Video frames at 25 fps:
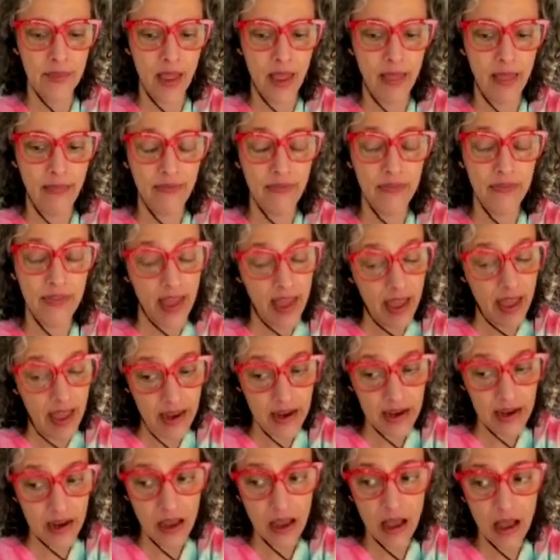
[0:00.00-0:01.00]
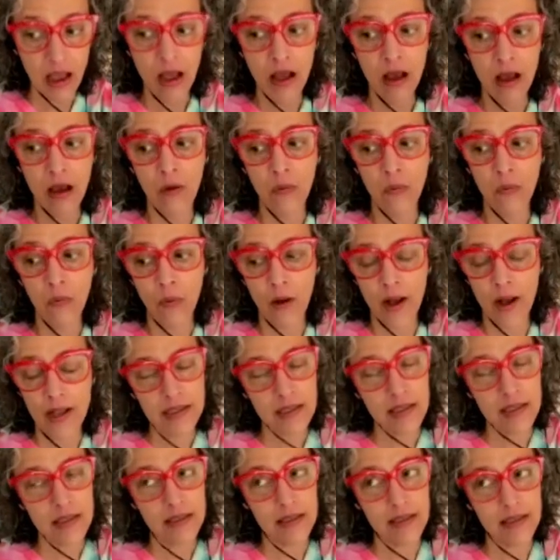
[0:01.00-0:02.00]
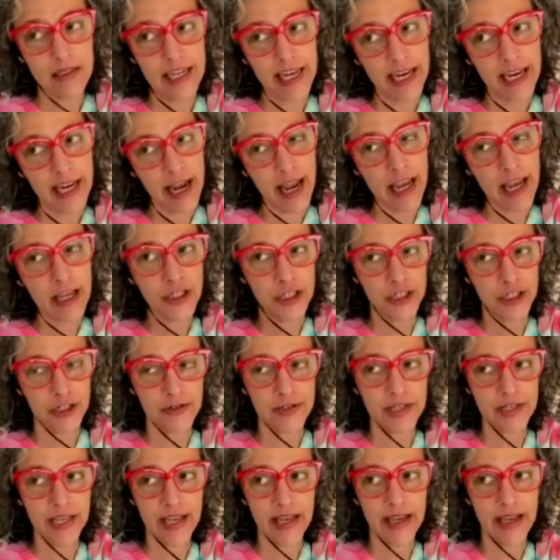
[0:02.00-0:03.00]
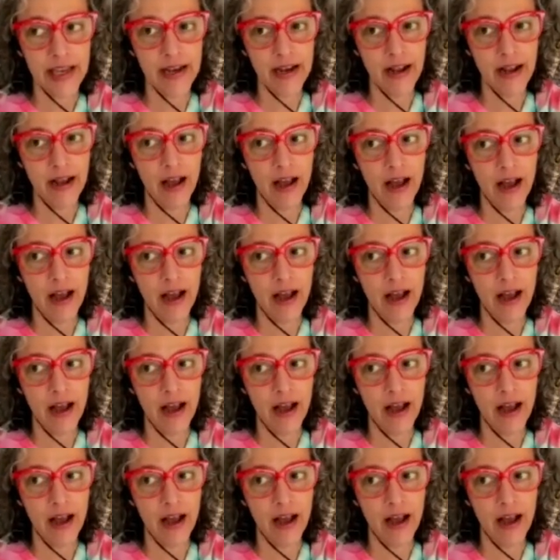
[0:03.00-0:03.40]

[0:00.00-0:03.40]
and then once the teenage years hit